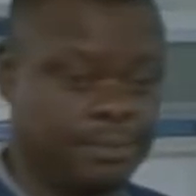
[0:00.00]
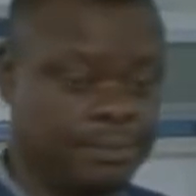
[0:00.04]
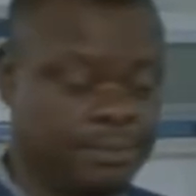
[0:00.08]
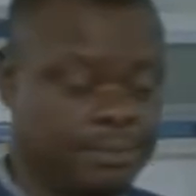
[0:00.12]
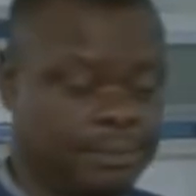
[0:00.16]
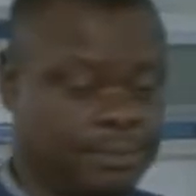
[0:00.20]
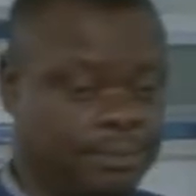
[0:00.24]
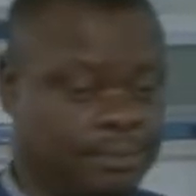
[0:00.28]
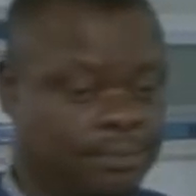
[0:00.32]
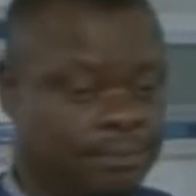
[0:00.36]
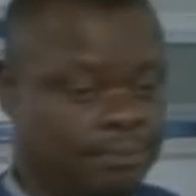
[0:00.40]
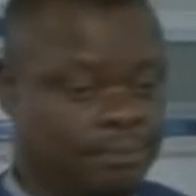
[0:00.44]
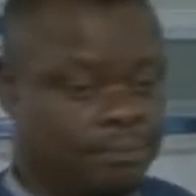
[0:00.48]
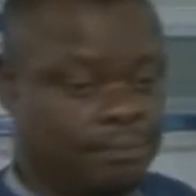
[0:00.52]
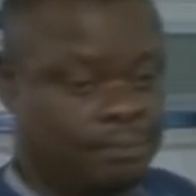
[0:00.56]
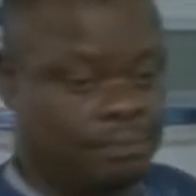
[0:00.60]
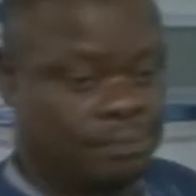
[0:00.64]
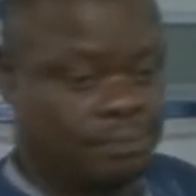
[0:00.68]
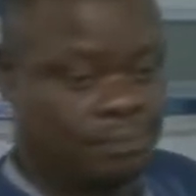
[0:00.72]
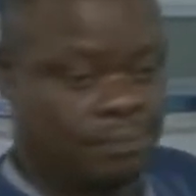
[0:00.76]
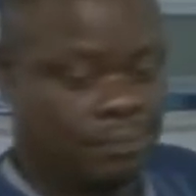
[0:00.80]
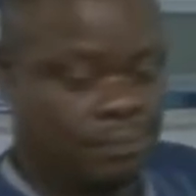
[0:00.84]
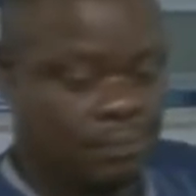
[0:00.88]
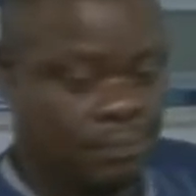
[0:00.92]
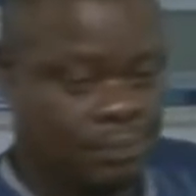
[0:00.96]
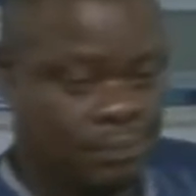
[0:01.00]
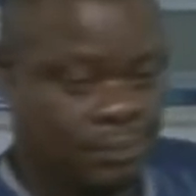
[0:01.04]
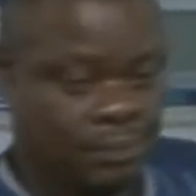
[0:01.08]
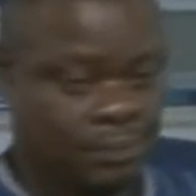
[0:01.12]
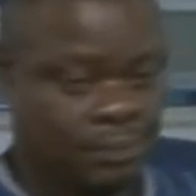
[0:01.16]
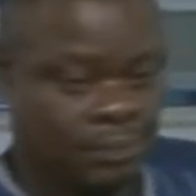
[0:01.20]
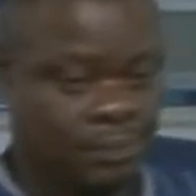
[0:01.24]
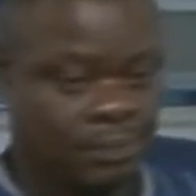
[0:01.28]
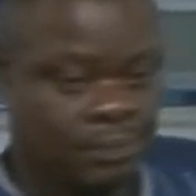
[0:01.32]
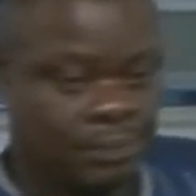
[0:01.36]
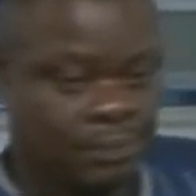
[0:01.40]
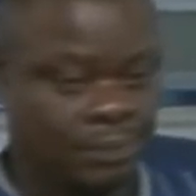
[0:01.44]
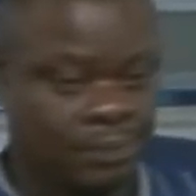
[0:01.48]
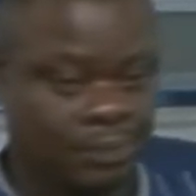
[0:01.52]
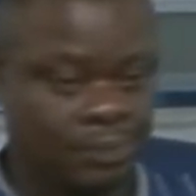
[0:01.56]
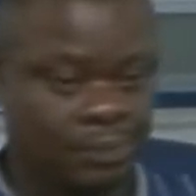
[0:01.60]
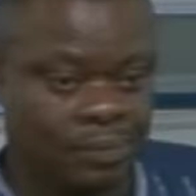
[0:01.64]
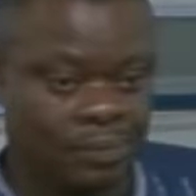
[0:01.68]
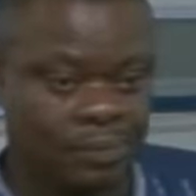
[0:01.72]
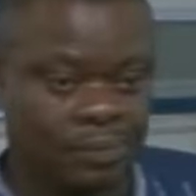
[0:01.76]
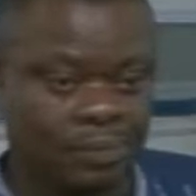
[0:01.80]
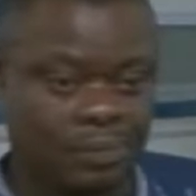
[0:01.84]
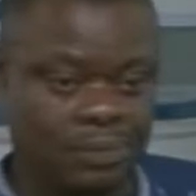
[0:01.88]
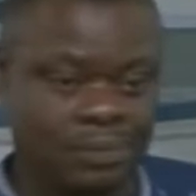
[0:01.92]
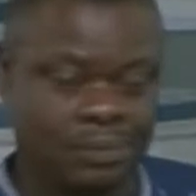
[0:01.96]

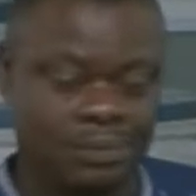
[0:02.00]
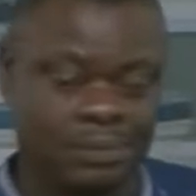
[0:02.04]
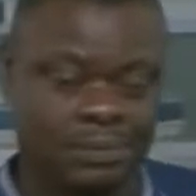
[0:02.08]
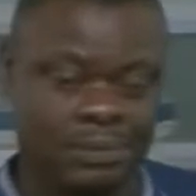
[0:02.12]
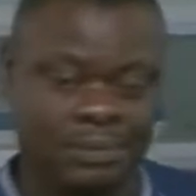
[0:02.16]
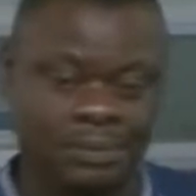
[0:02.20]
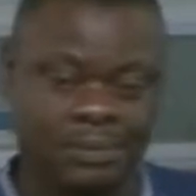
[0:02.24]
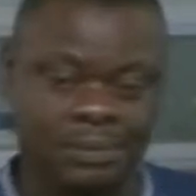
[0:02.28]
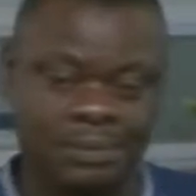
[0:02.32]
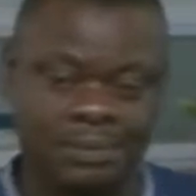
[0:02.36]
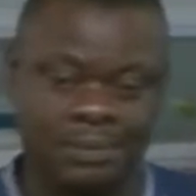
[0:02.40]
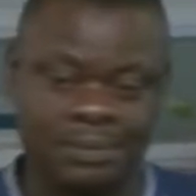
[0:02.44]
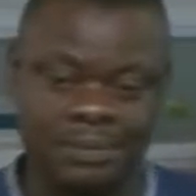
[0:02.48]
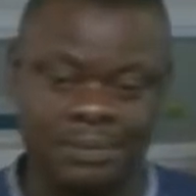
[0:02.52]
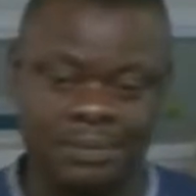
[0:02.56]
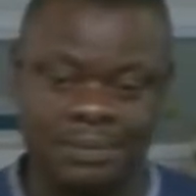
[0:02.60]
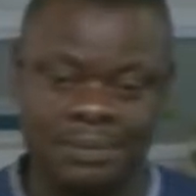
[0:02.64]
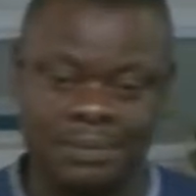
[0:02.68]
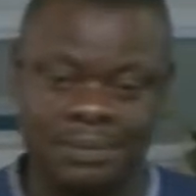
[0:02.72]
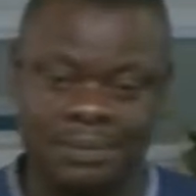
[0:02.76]
[no speech]